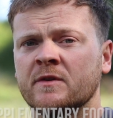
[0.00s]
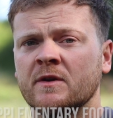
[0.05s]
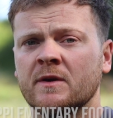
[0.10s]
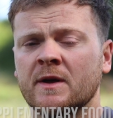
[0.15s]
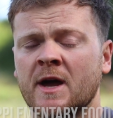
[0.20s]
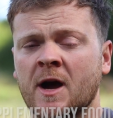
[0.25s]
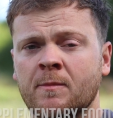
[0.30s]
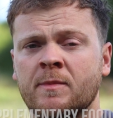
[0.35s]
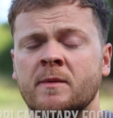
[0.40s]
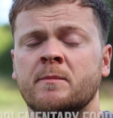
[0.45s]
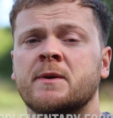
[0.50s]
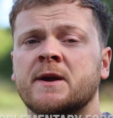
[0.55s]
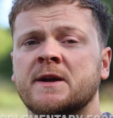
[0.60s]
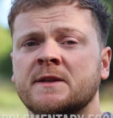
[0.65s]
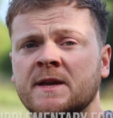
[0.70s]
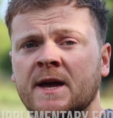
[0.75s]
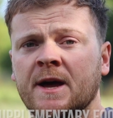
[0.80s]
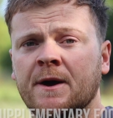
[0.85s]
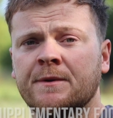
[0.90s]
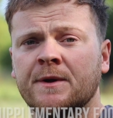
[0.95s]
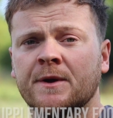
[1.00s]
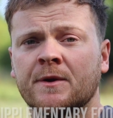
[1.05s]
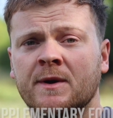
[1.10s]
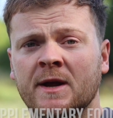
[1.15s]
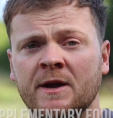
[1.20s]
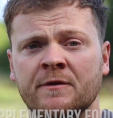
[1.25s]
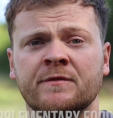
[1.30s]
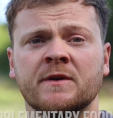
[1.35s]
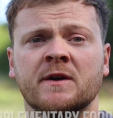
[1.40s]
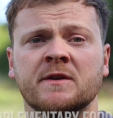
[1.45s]
to help it break down and
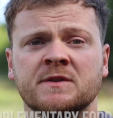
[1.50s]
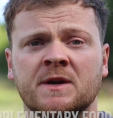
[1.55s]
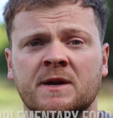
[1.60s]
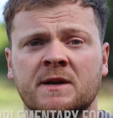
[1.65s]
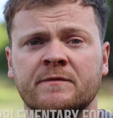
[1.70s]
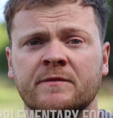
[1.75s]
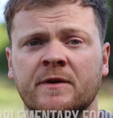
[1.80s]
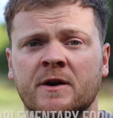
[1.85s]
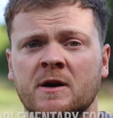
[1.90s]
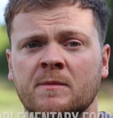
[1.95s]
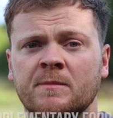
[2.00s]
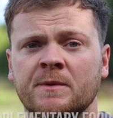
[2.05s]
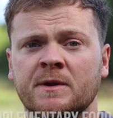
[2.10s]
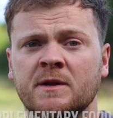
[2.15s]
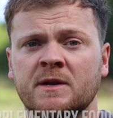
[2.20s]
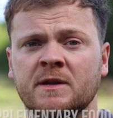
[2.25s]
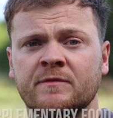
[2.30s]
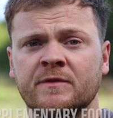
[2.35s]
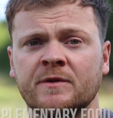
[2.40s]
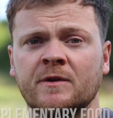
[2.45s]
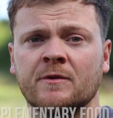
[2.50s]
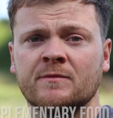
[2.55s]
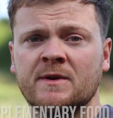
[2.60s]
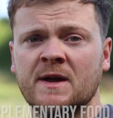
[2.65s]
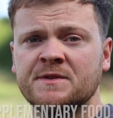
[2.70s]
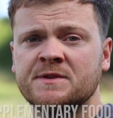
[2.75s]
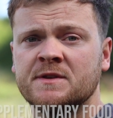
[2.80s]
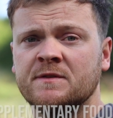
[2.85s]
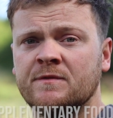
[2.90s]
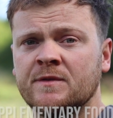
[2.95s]
create a fertile environment. And if you've got
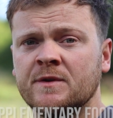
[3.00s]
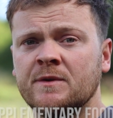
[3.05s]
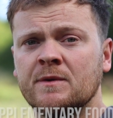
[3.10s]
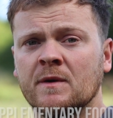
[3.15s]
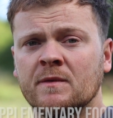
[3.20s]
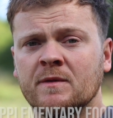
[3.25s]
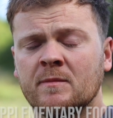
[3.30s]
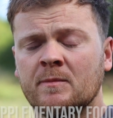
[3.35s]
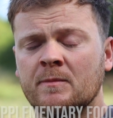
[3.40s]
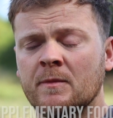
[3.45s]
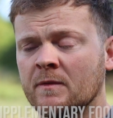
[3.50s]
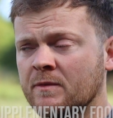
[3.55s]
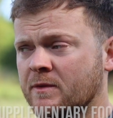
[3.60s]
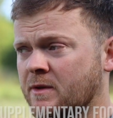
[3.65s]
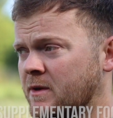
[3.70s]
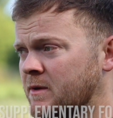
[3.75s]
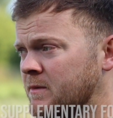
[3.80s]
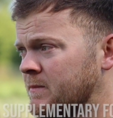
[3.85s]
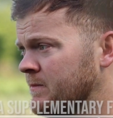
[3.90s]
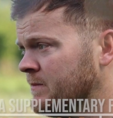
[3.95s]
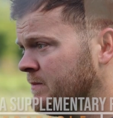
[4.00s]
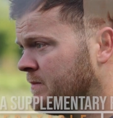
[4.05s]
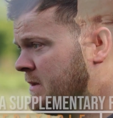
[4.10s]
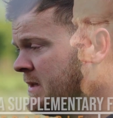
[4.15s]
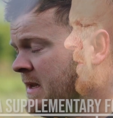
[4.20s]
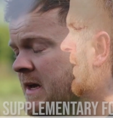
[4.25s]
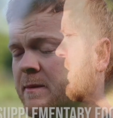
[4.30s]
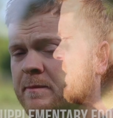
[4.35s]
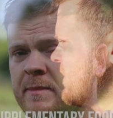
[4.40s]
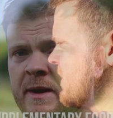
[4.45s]
rancid food on the
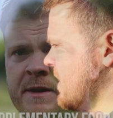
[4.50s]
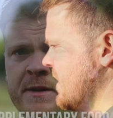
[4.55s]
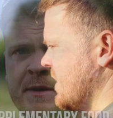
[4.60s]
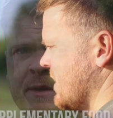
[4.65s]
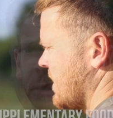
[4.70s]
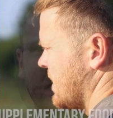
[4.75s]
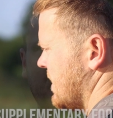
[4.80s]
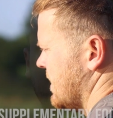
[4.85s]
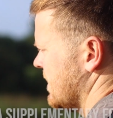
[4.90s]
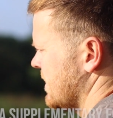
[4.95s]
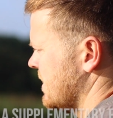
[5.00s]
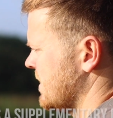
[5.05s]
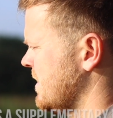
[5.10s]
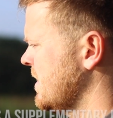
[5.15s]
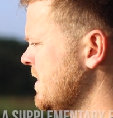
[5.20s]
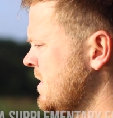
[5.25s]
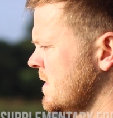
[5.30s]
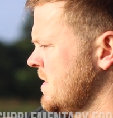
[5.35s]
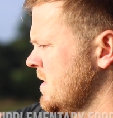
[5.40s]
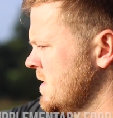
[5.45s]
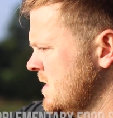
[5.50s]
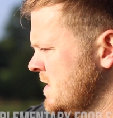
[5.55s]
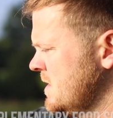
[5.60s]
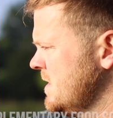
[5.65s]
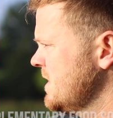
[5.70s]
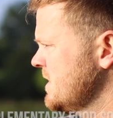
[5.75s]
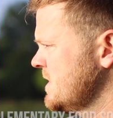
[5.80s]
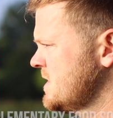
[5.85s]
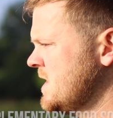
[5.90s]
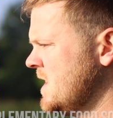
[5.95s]
lake bed, it's not a nice environment
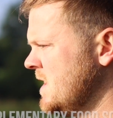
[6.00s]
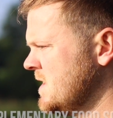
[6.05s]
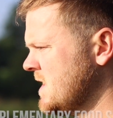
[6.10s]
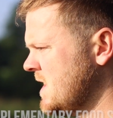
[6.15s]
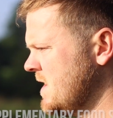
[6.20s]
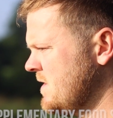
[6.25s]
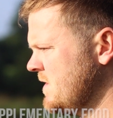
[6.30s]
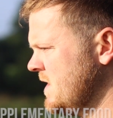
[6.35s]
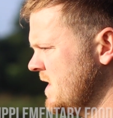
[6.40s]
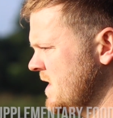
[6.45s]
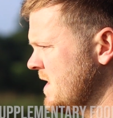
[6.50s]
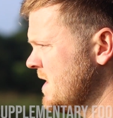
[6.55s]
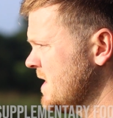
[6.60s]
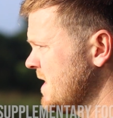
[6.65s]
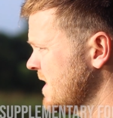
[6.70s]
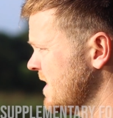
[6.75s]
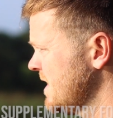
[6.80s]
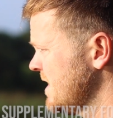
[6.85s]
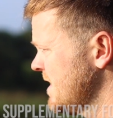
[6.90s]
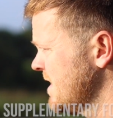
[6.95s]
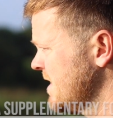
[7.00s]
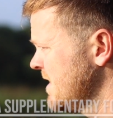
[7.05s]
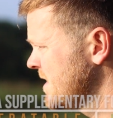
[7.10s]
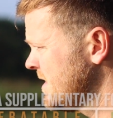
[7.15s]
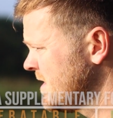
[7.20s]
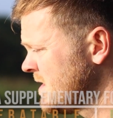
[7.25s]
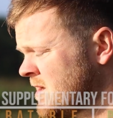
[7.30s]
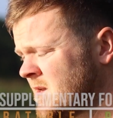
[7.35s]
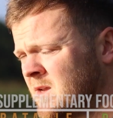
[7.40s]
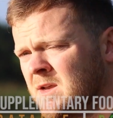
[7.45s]
for them, so they're going to be stressing.
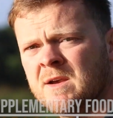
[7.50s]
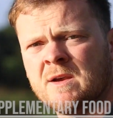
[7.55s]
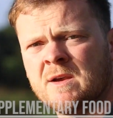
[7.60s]
So